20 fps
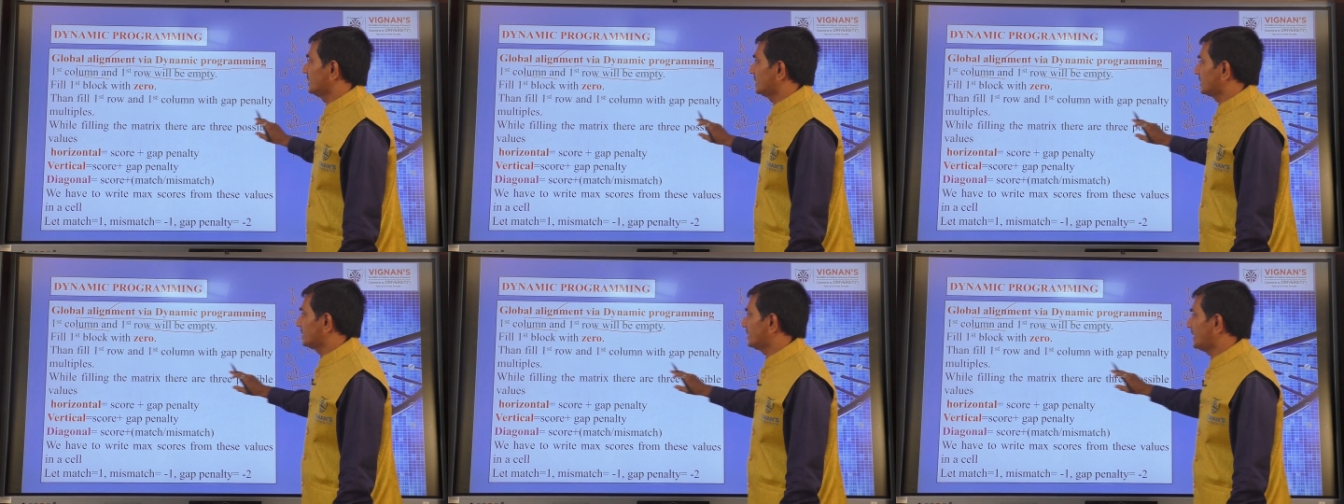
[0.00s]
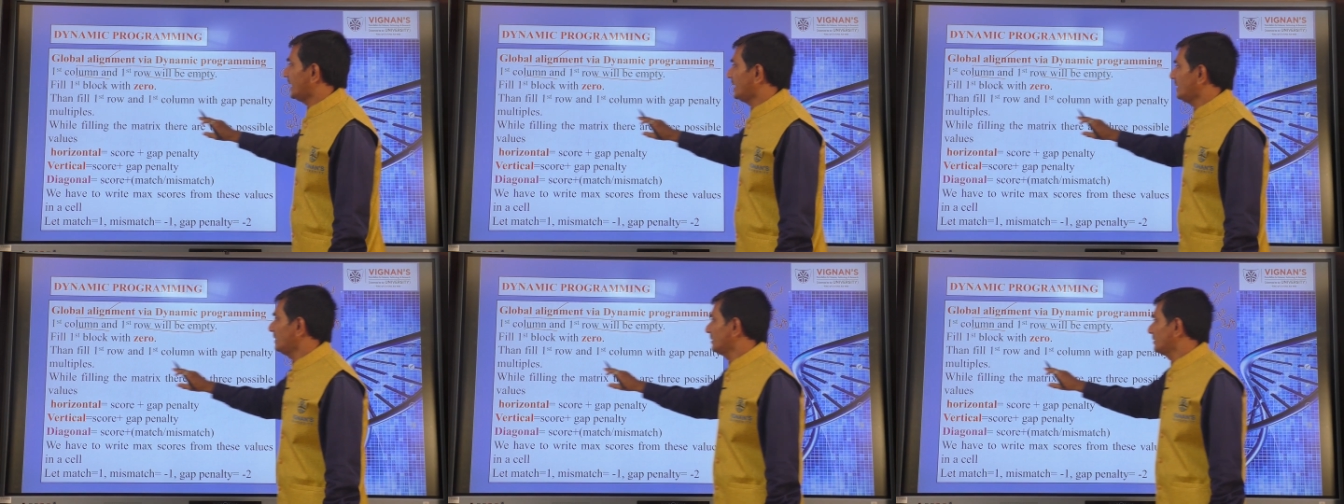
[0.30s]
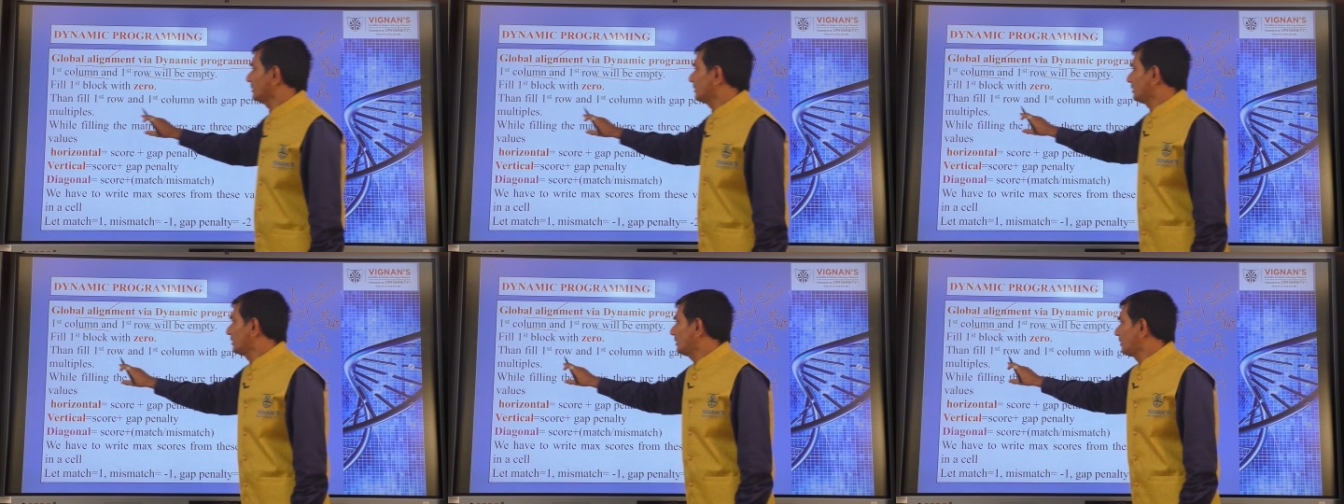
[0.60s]
then
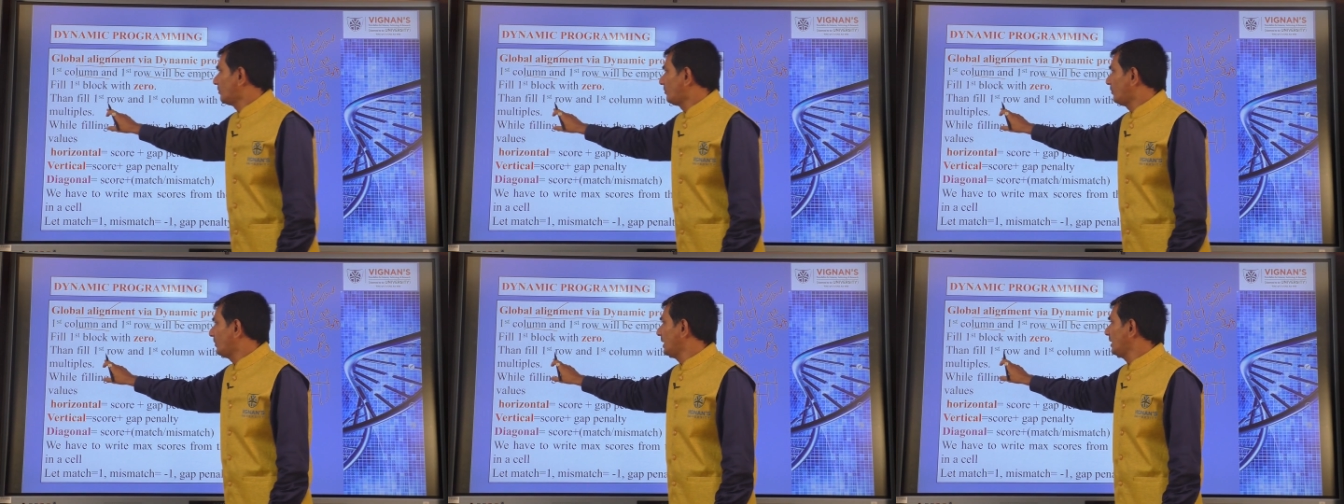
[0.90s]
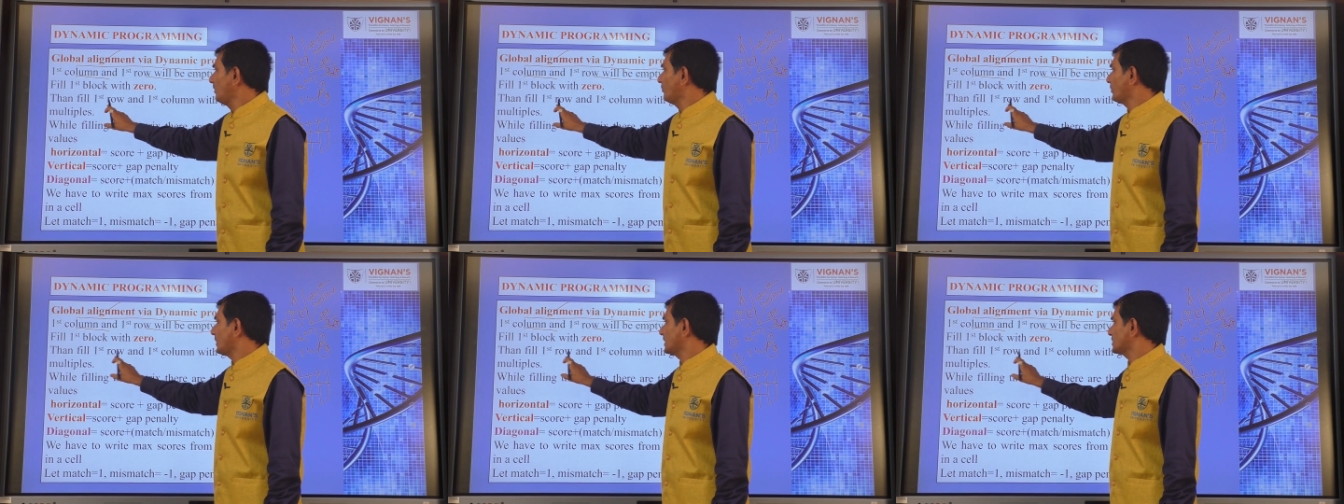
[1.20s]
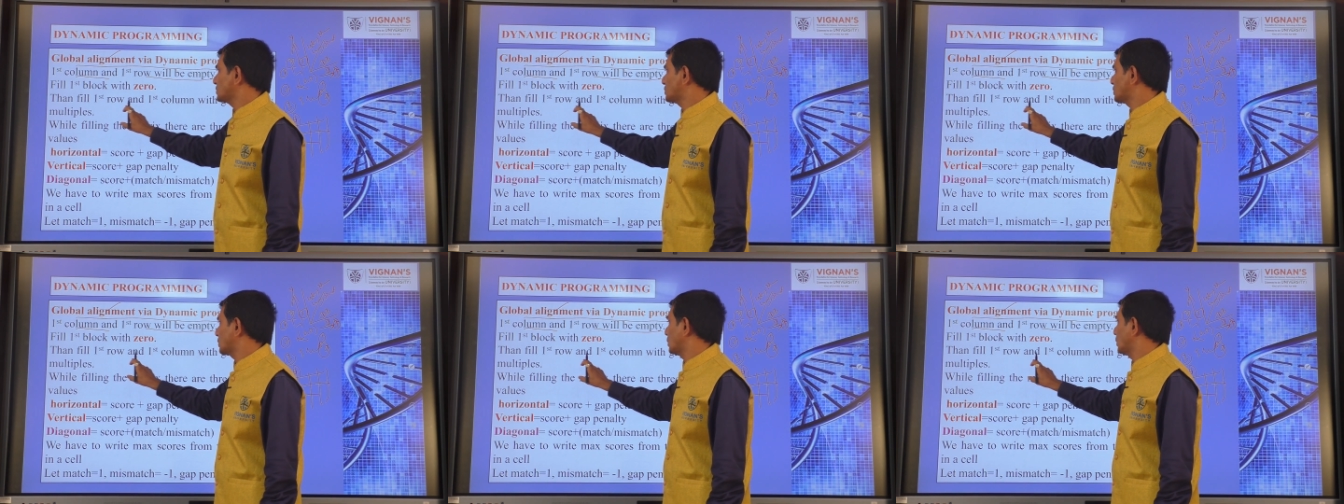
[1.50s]
fill
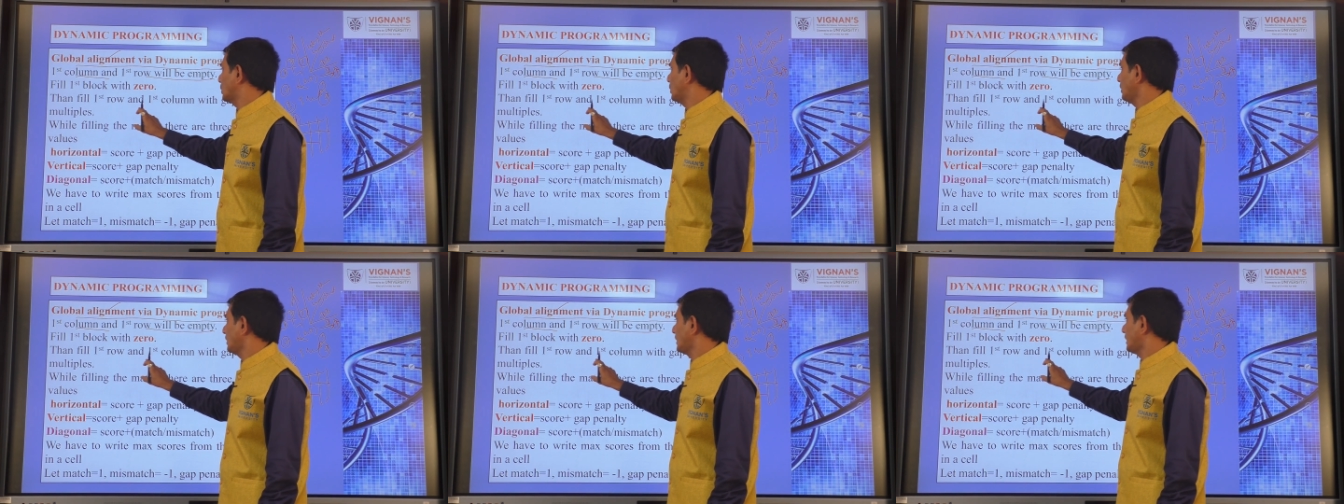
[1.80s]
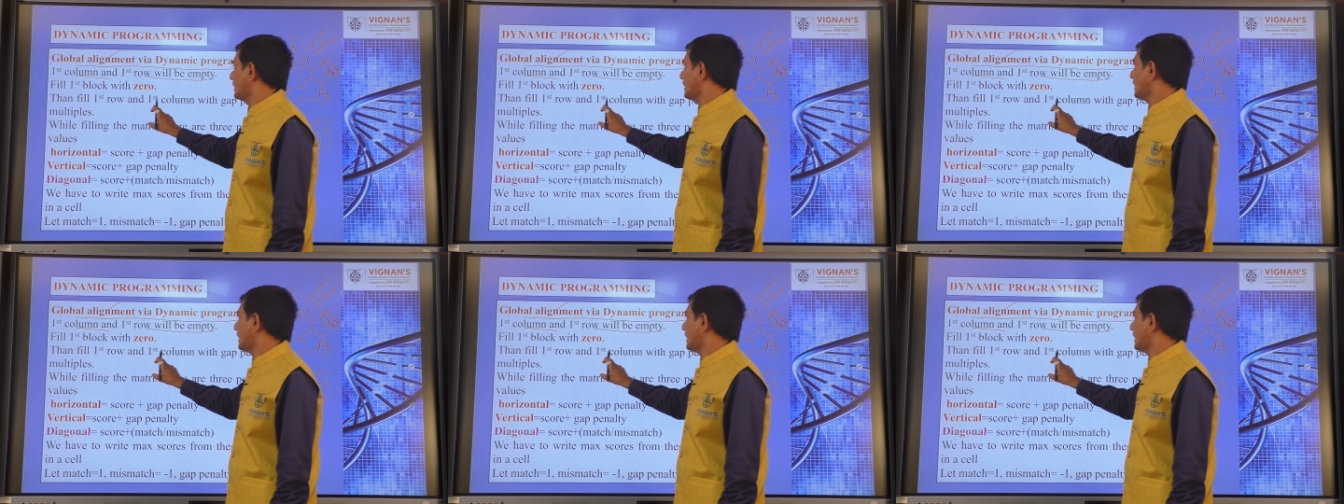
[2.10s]
first row